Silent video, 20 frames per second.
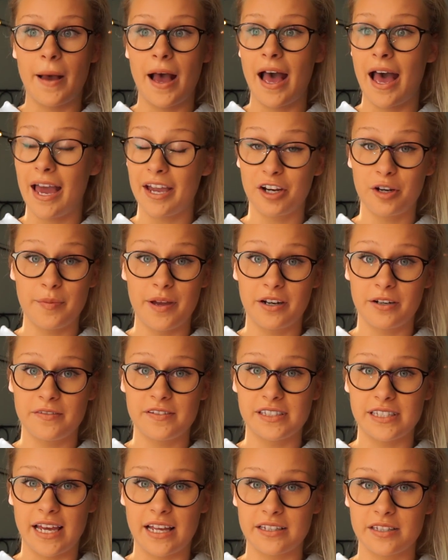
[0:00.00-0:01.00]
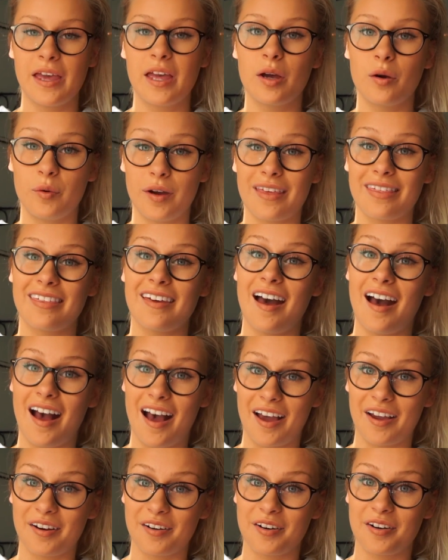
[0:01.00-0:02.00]
higher amount of sets with
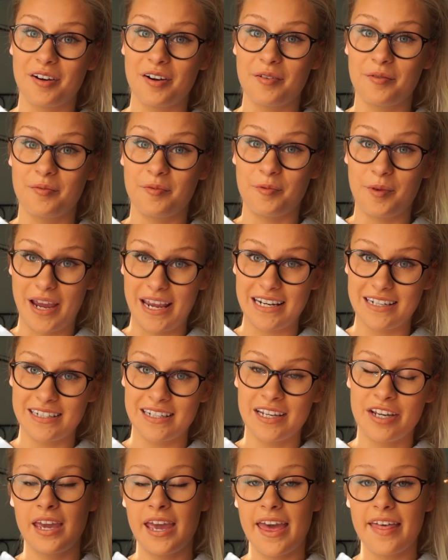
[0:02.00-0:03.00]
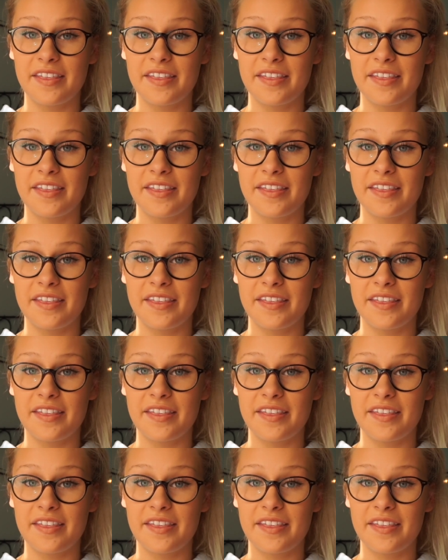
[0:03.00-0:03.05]
higher weight.